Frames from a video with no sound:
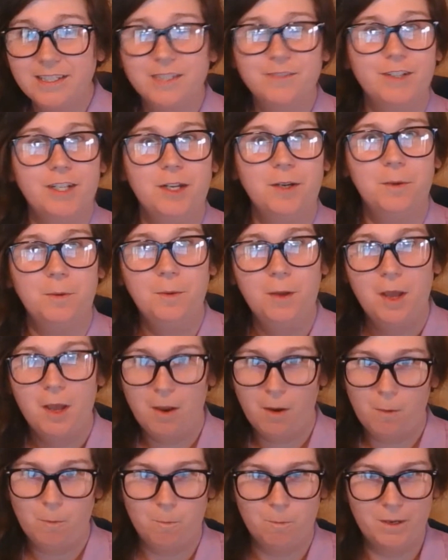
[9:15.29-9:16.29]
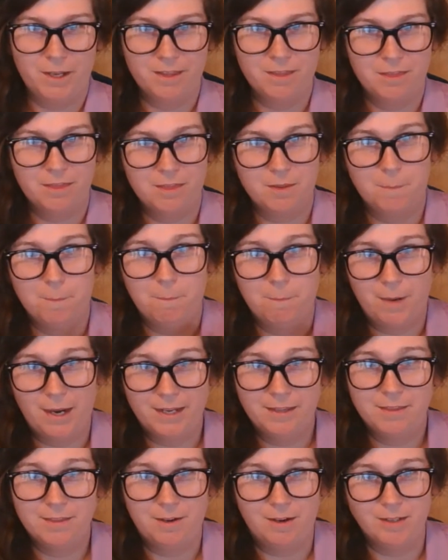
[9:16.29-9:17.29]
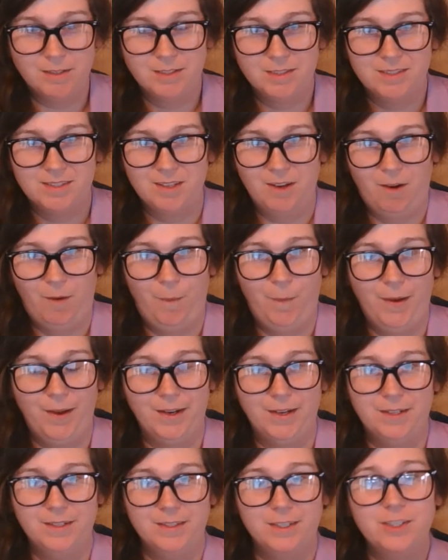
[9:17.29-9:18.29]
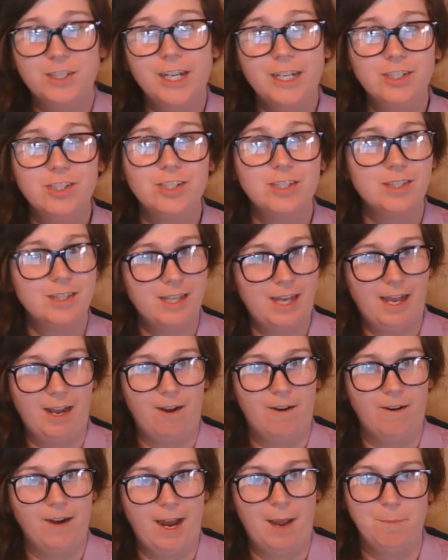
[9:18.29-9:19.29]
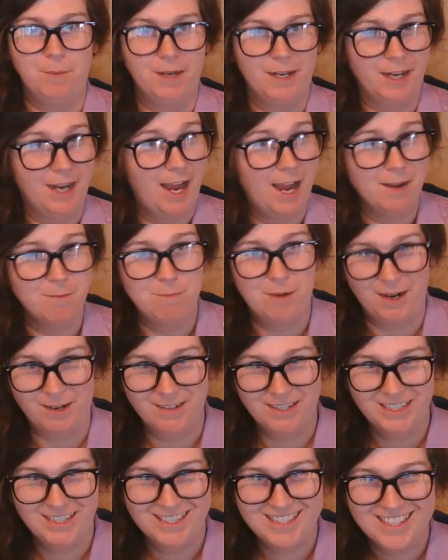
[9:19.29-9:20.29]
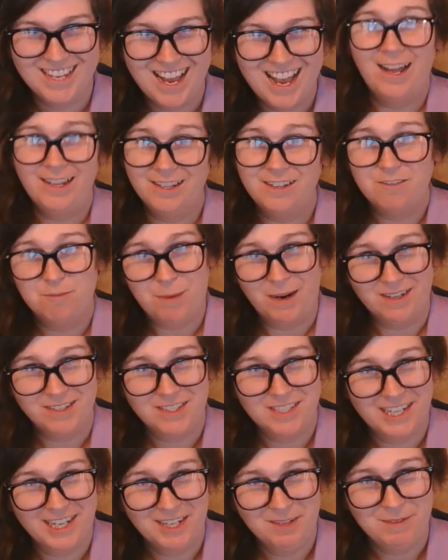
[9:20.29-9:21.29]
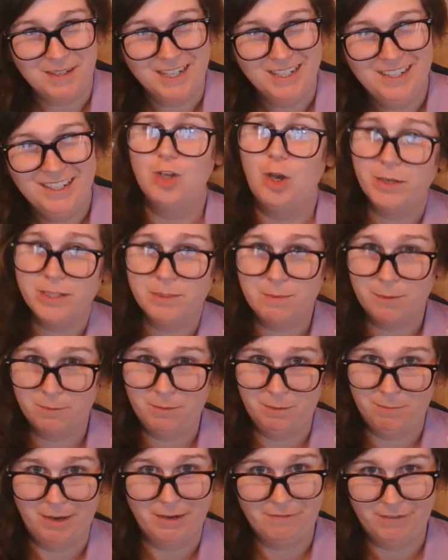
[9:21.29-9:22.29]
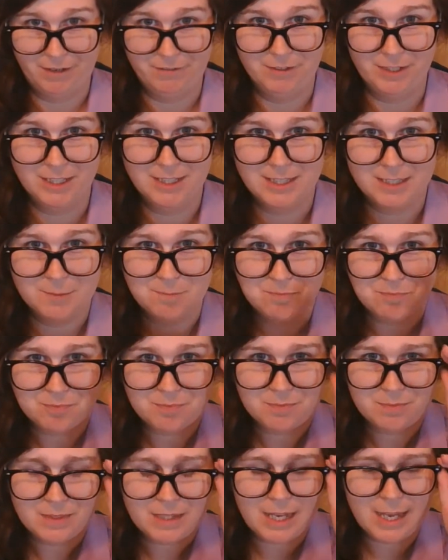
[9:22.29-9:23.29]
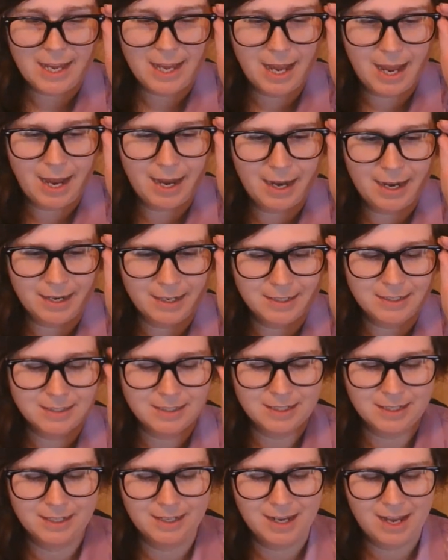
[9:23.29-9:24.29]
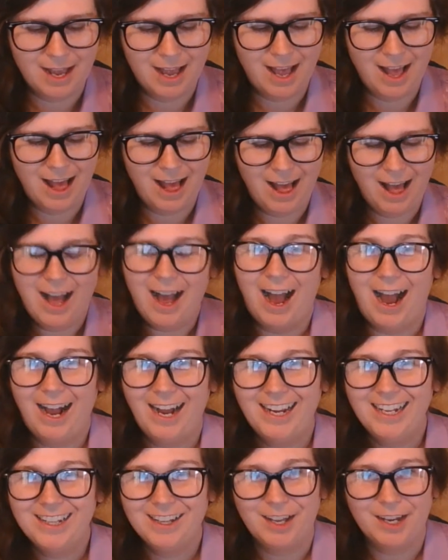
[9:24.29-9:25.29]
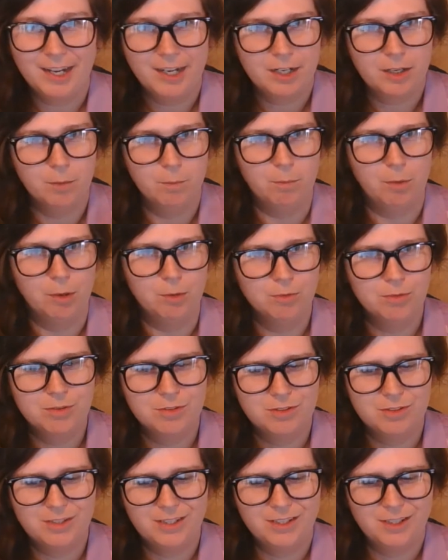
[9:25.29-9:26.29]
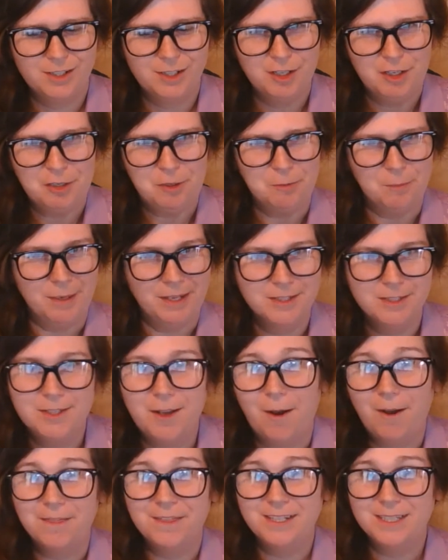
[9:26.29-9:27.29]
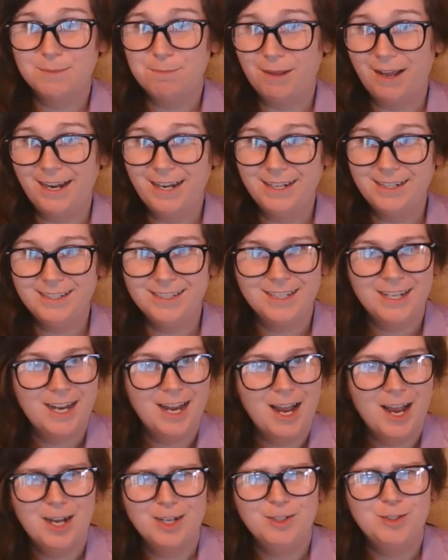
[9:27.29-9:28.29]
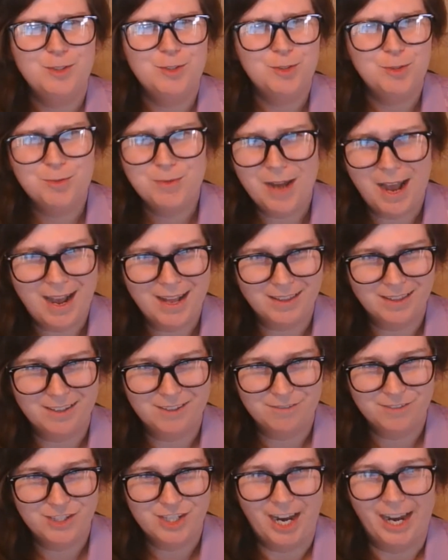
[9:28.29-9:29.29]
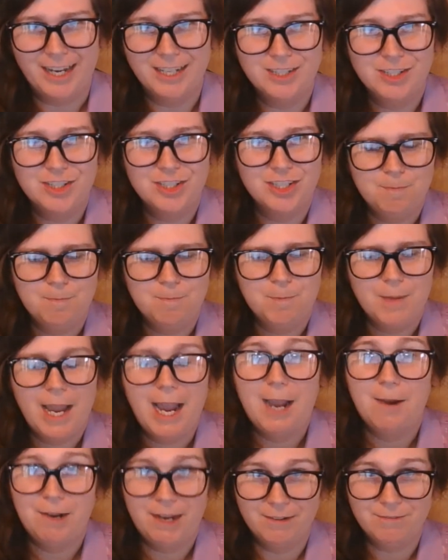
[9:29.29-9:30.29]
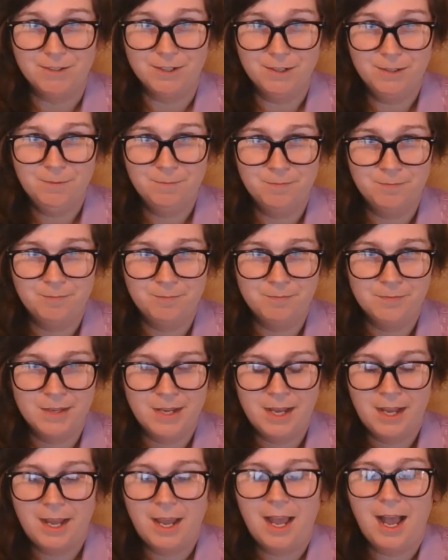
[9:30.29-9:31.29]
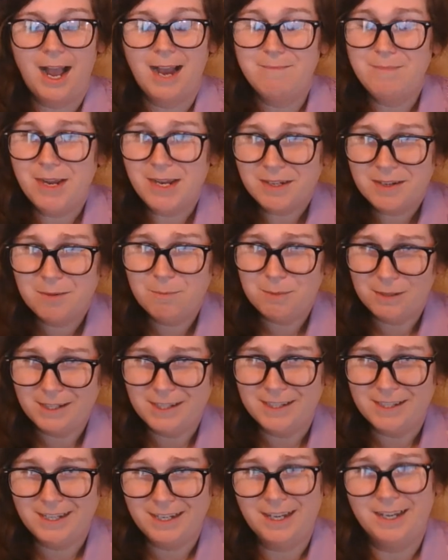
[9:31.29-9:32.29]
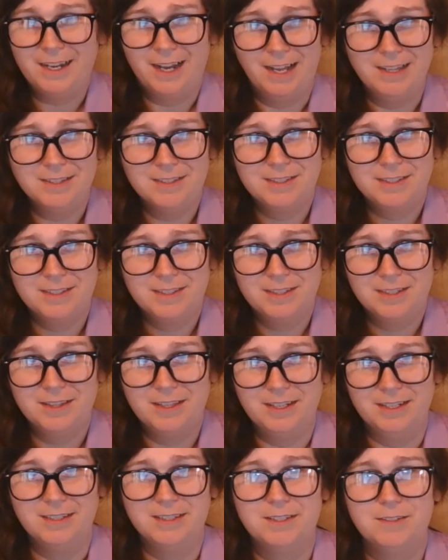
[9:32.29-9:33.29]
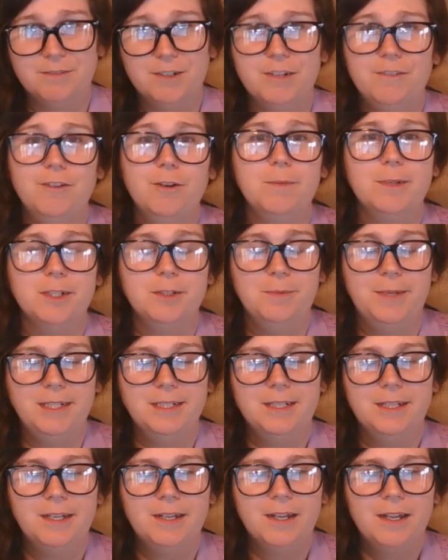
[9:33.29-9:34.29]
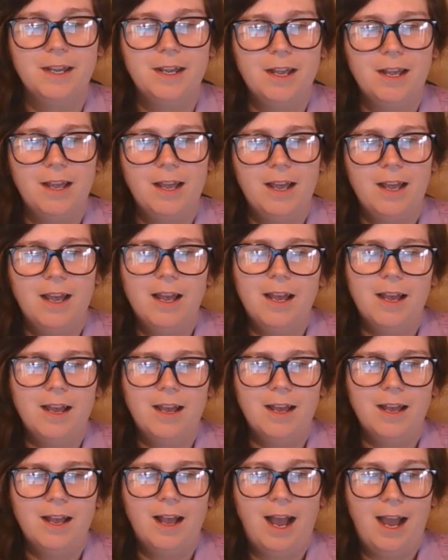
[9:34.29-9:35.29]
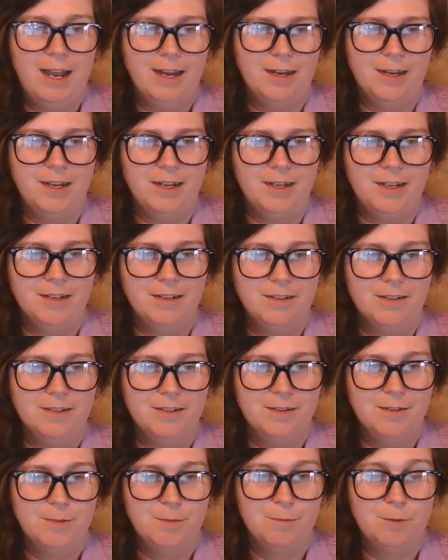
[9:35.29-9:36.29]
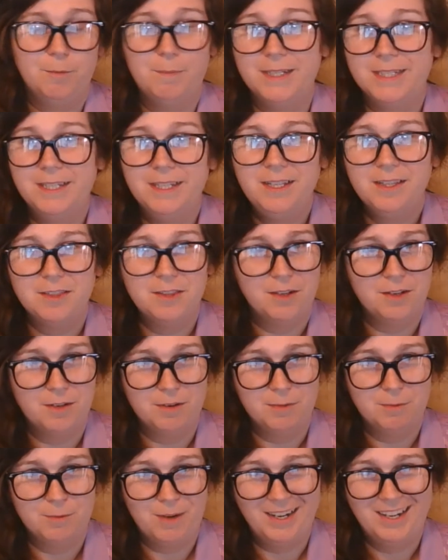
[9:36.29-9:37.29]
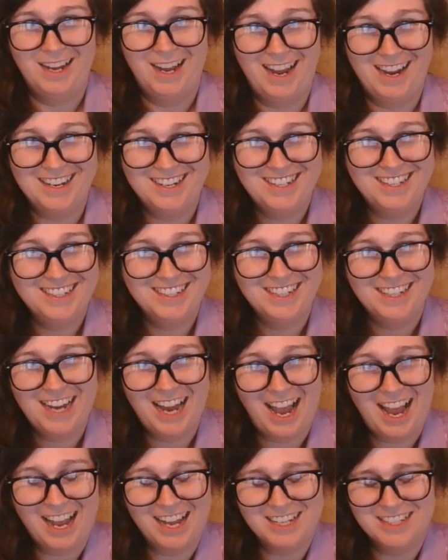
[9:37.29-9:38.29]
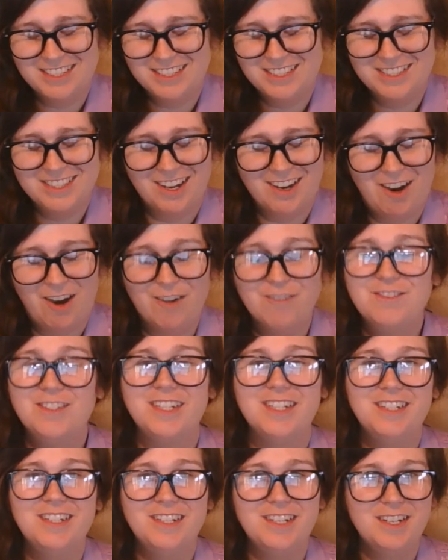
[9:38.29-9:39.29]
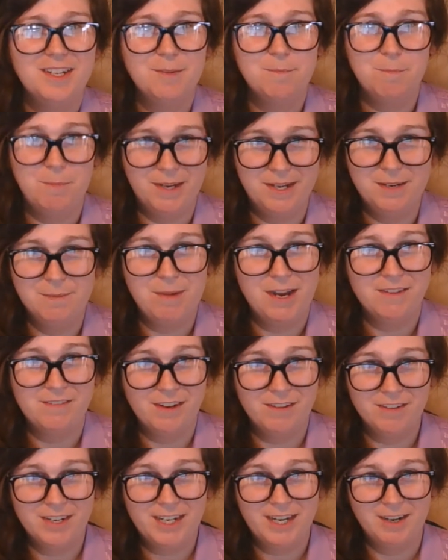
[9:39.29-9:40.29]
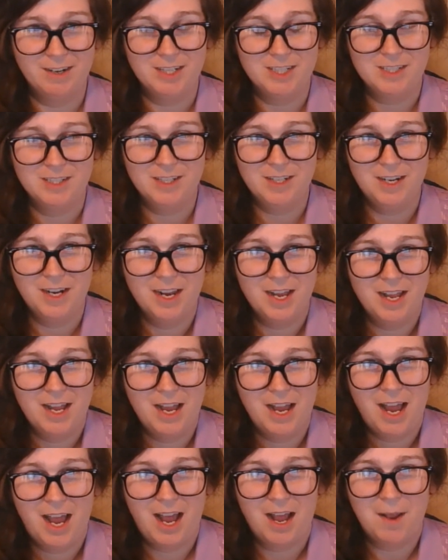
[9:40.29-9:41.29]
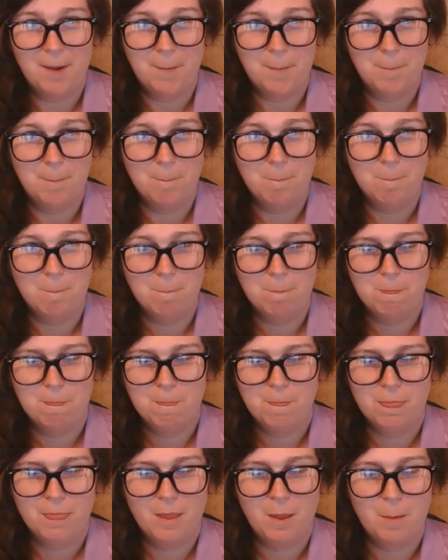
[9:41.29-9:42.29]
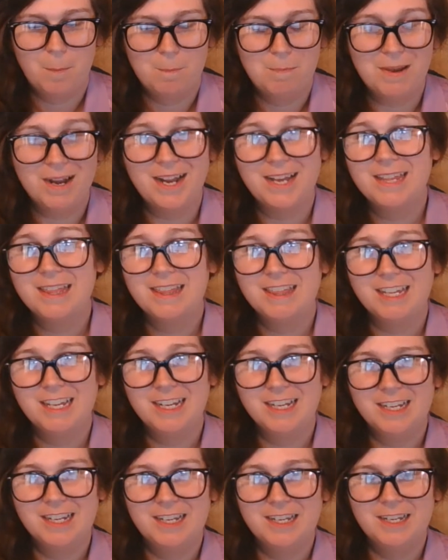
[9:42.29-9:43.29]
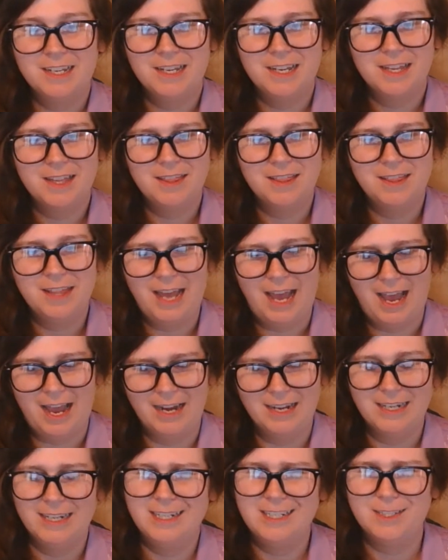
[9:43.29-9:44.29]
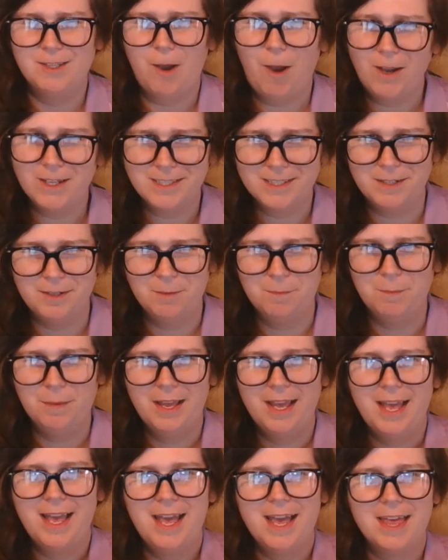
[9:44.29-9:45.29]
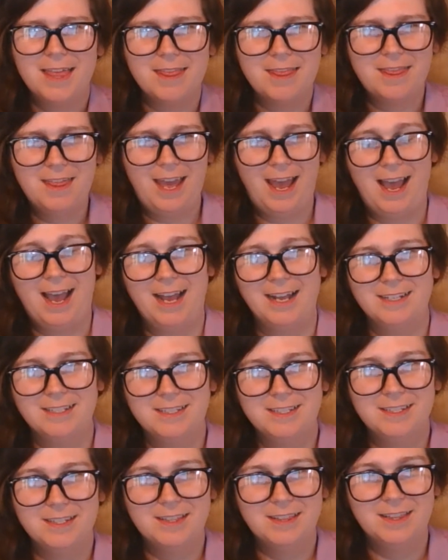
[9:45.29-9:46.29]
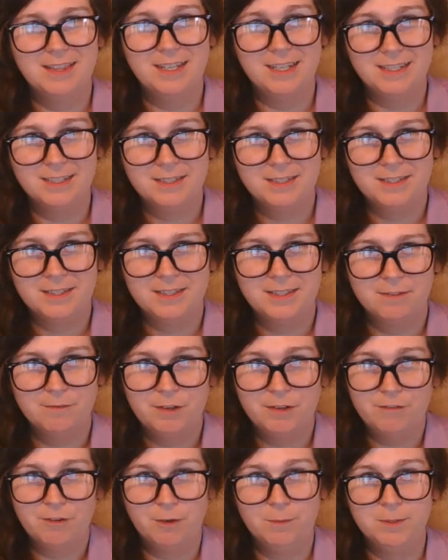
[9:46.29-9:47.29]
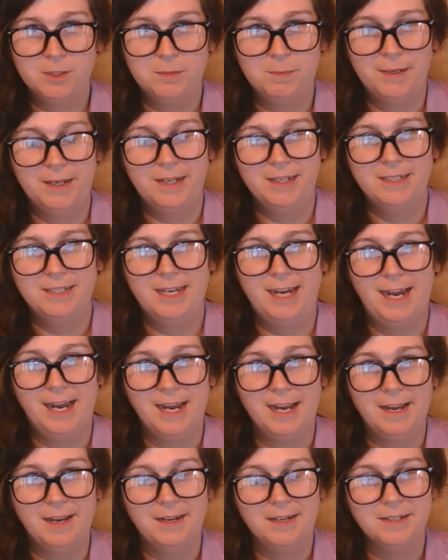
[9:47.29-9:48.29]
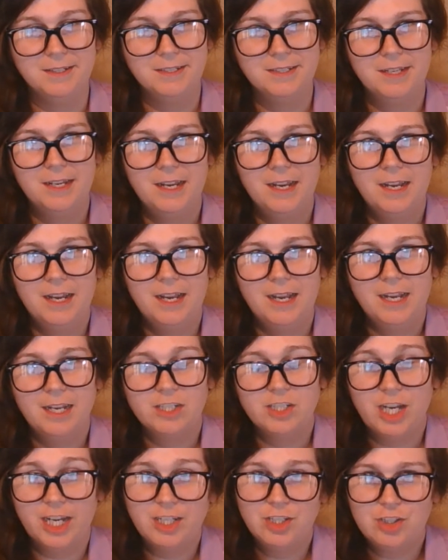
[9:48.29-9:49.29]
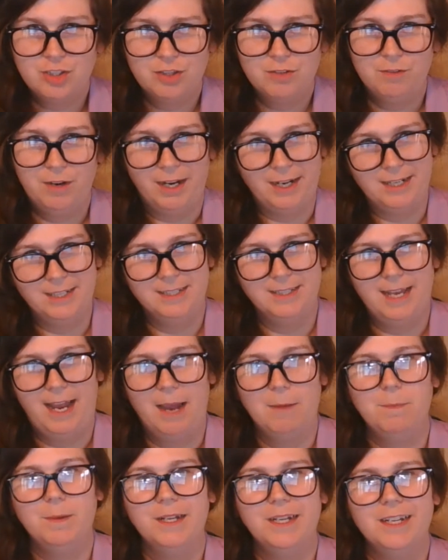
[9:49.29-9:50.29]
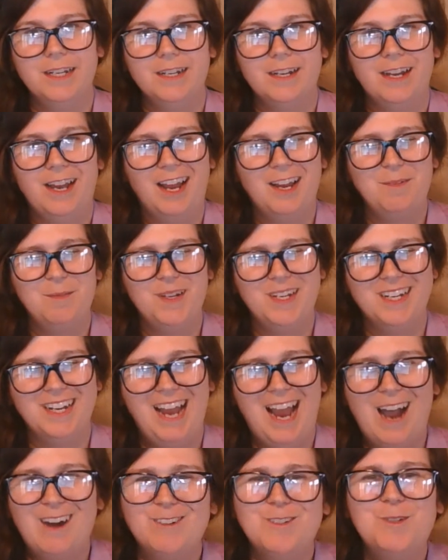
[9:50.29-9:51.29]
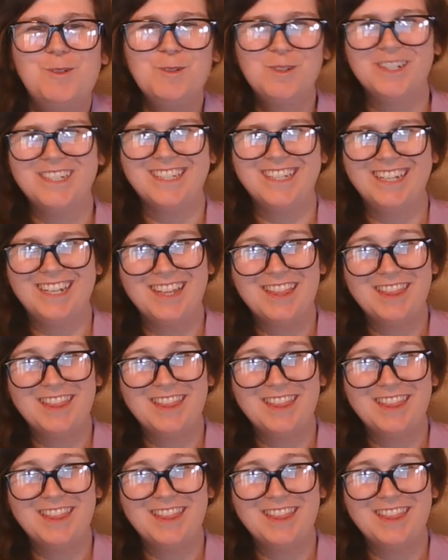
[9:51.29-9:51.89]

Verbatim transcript: video with my thoughts on the changes that are happening at Pirates. I love Pirates of the Caribbean, always been one of my favorites. And I, like most humans on this planet, do not love change. However, I'm not completely against this refurbishment. I will miss it. The redhead has often been my favorite character. Um, but I think that it is awesome that this refurbishment and change to the ride is happening. I mean, how cool is it